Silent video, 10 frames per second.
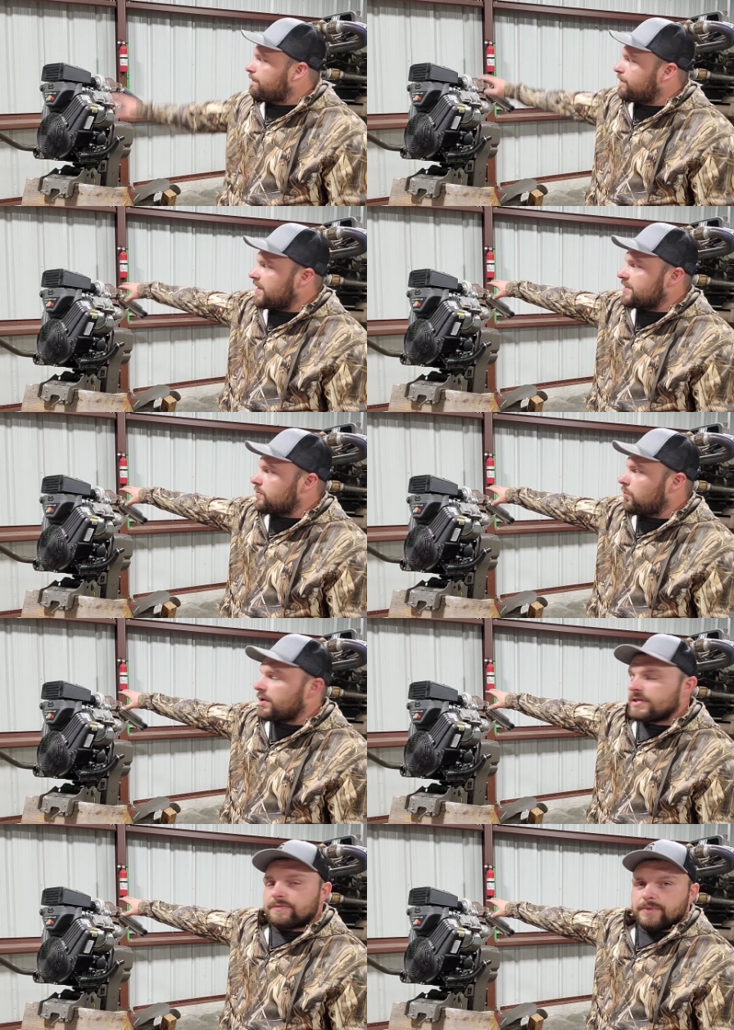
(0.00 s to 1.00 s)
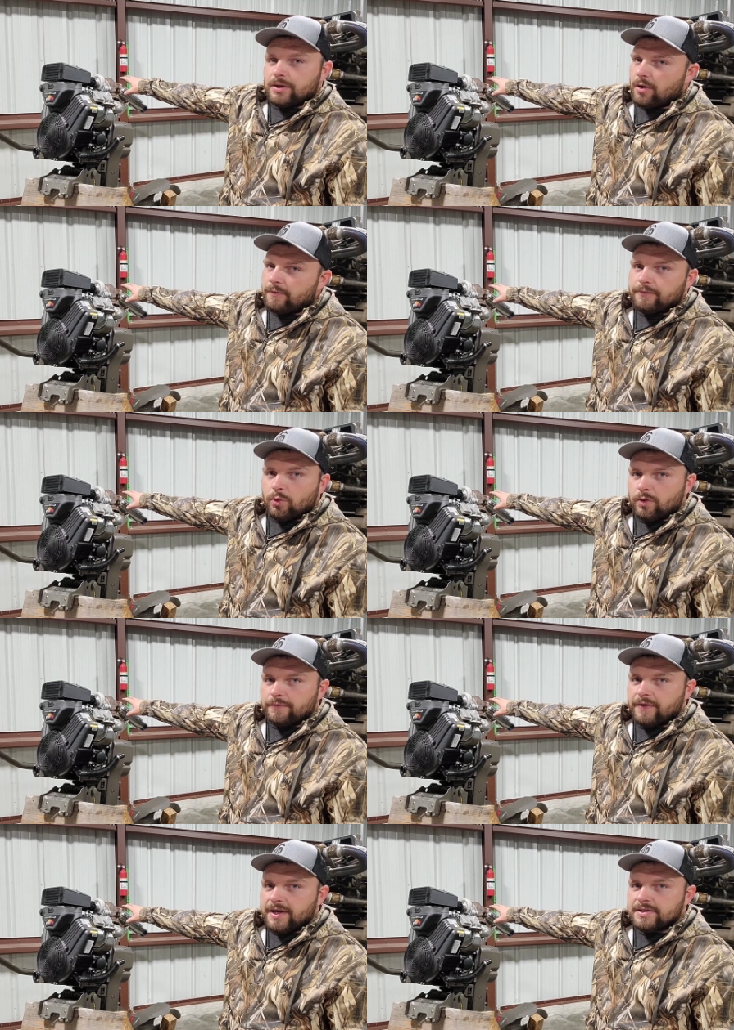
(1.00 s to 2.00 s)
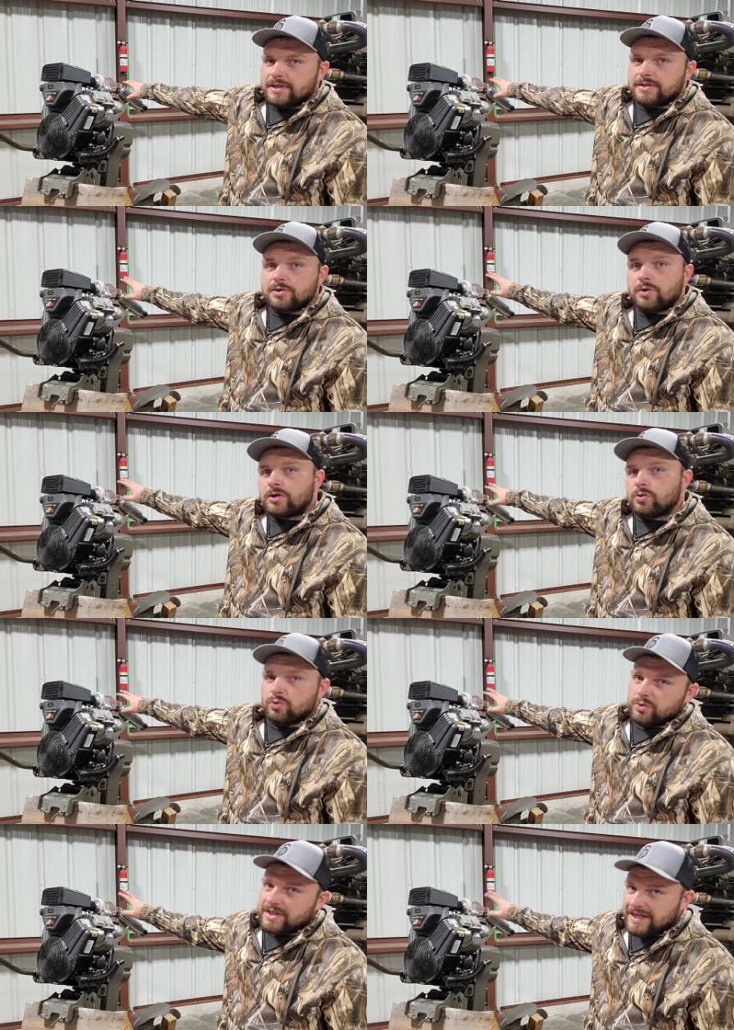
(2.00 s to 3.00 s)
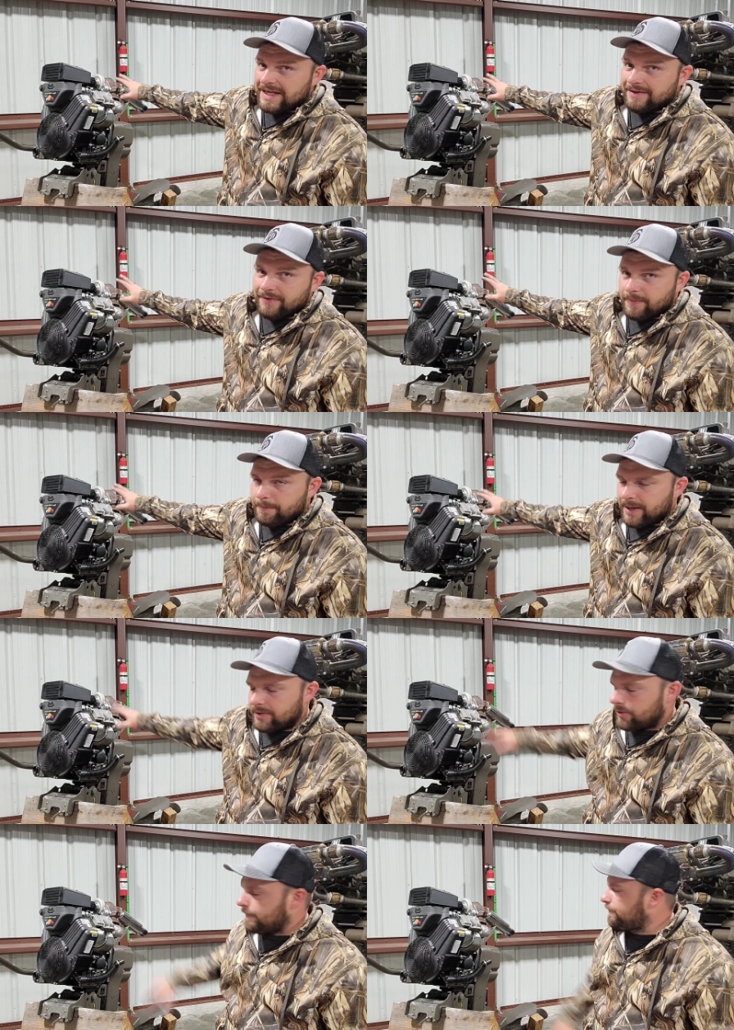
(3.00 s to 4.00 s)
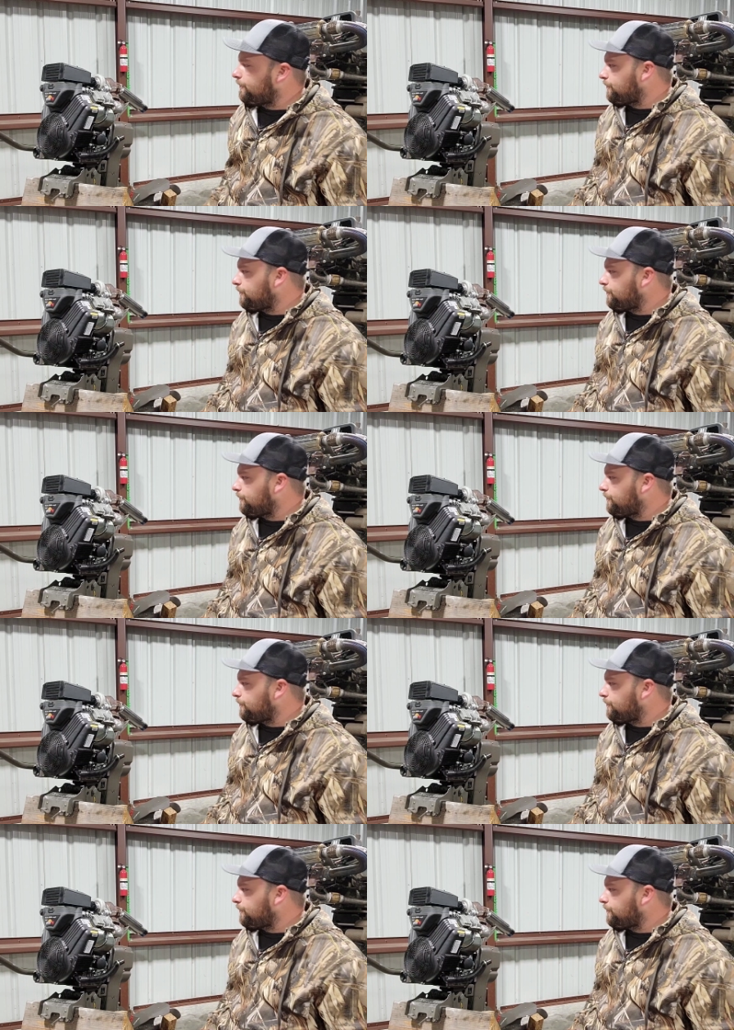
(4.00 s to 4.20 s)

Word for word: This one is, you know, forward facing, so it cools even better.